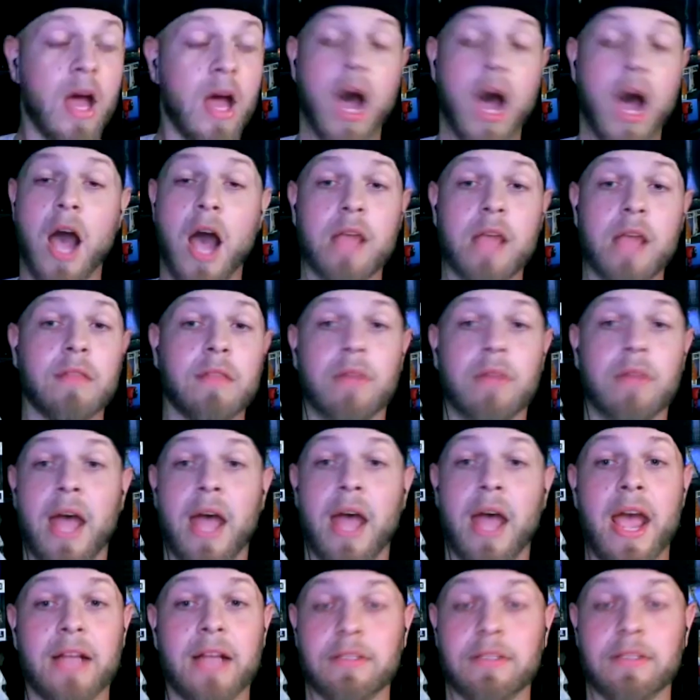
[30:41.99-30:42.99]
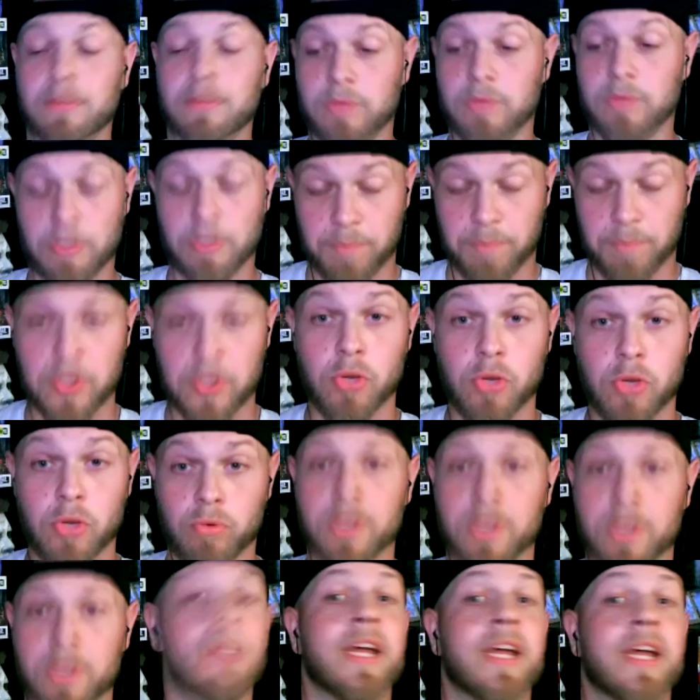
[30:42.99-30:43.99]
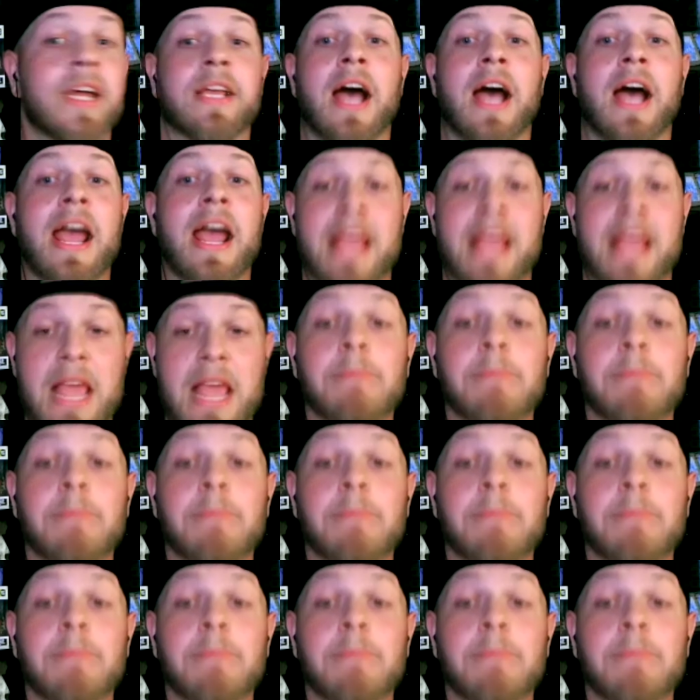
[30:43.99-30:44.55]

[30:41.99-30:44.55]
I had to puke. Like, I hate